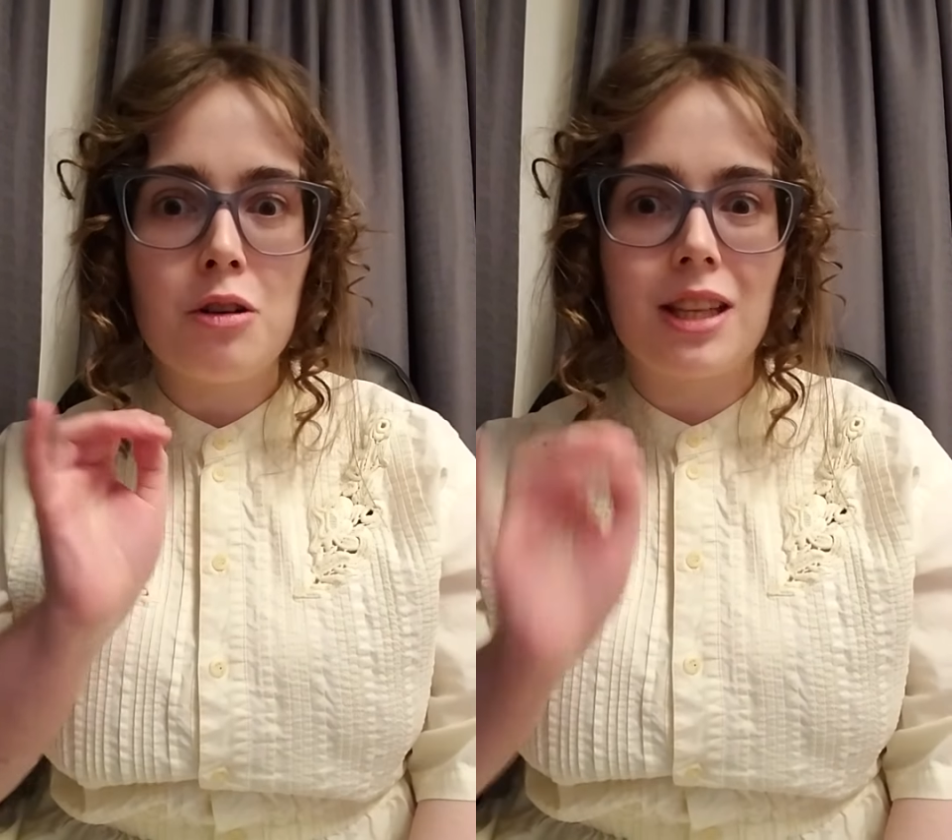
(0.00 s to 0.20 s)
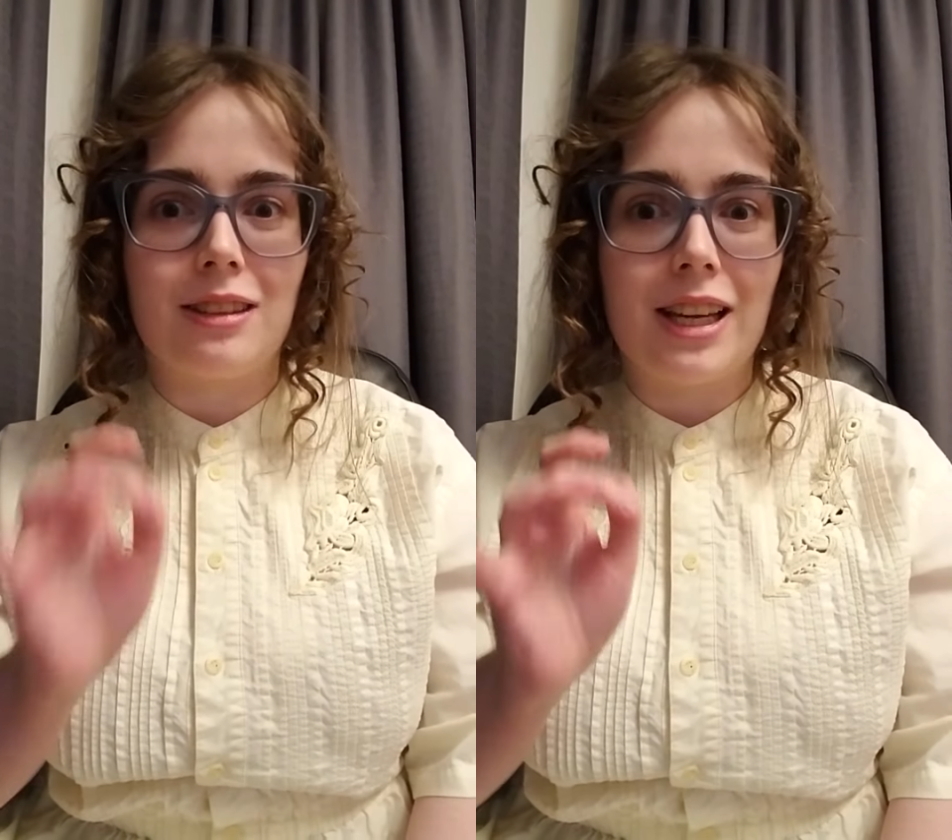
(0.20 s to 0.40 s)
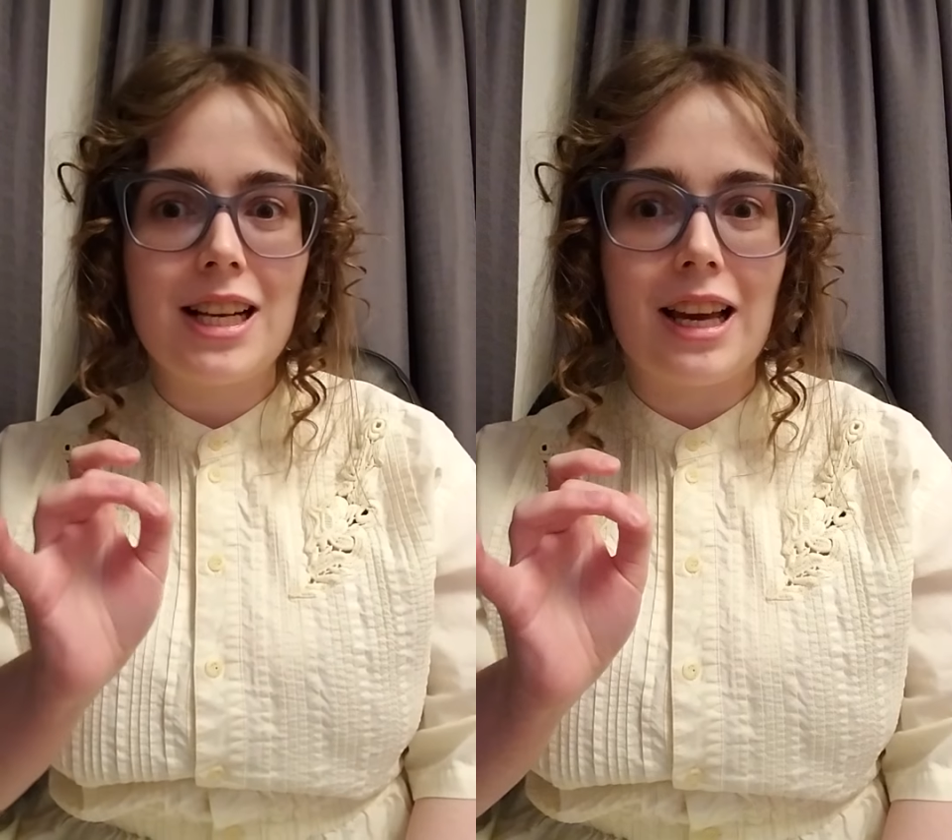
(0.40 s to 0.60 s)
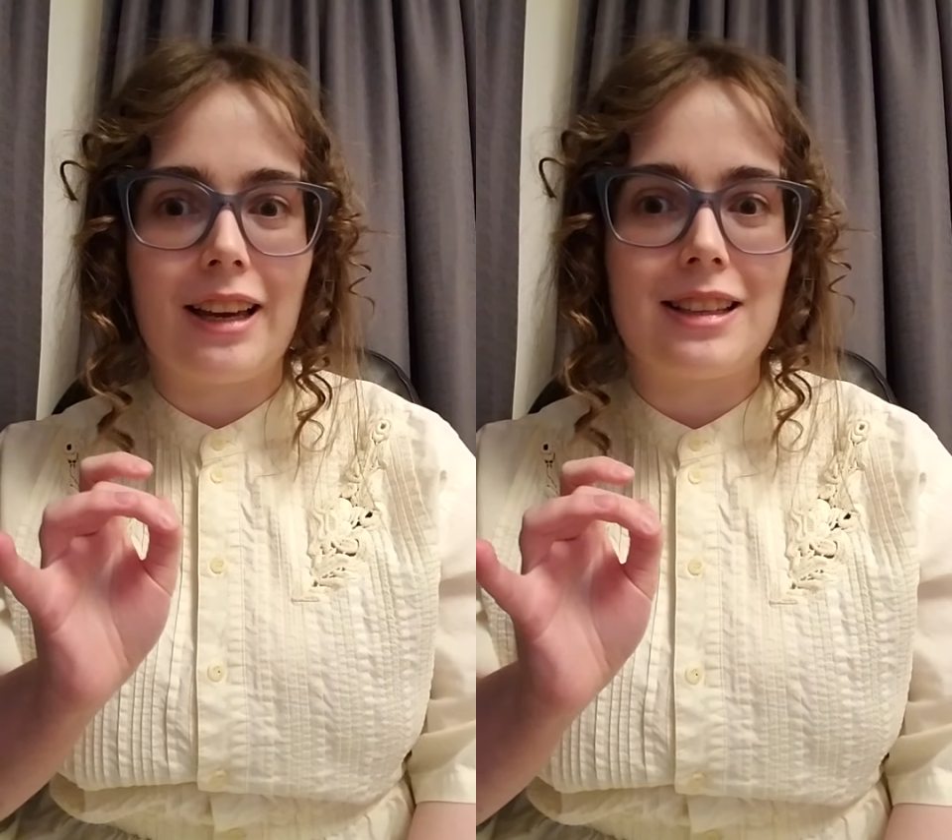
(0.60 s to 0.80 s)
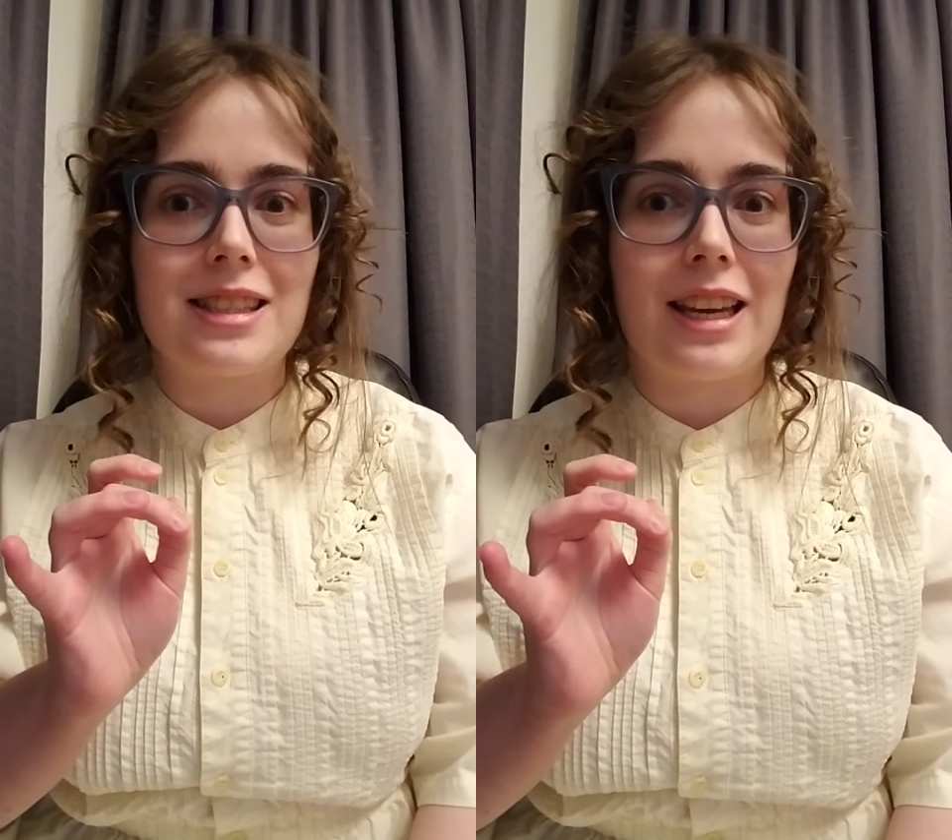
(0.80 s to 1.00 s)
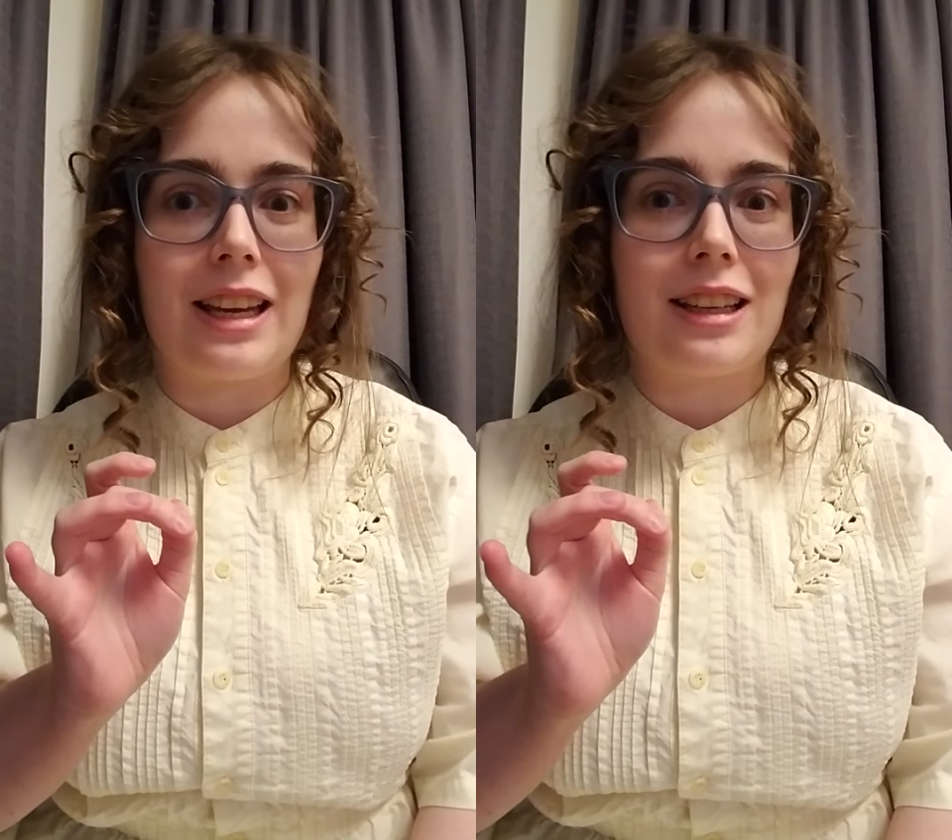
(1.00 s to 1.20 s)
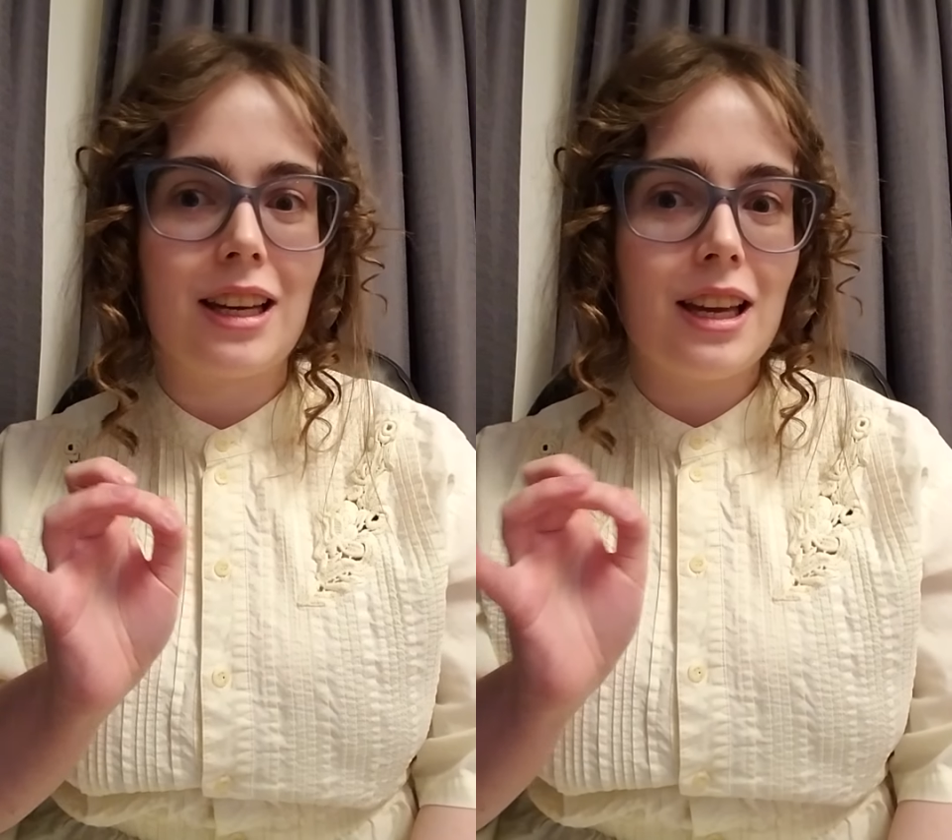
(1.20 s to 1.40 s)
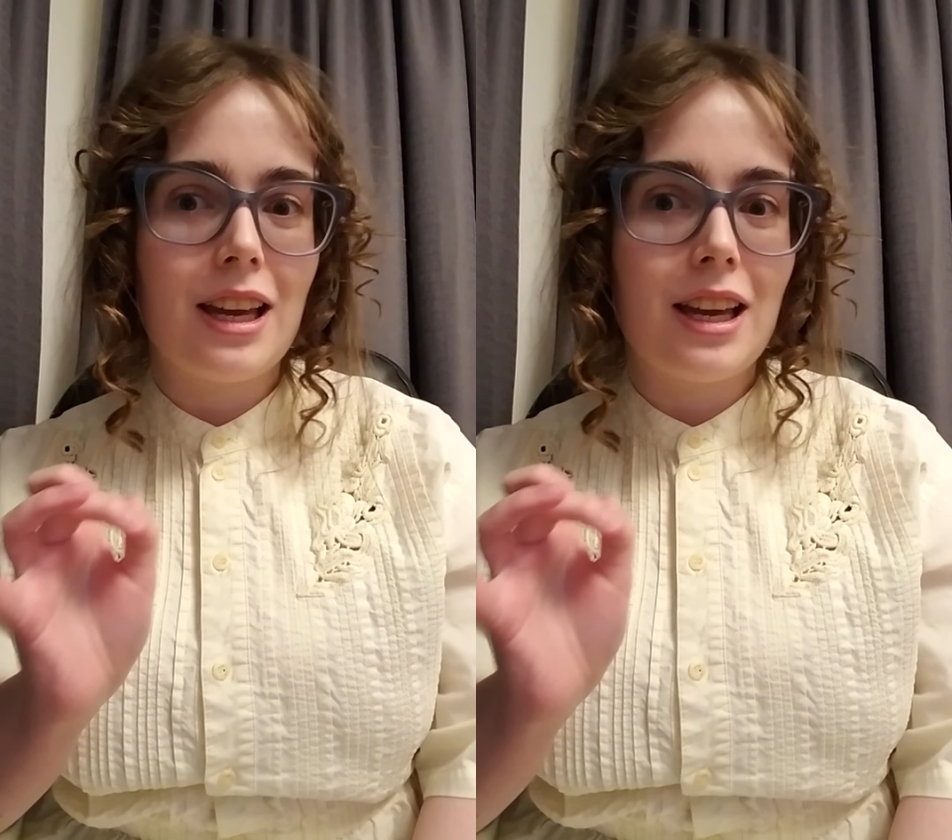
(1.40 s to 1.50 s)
that Lydia is like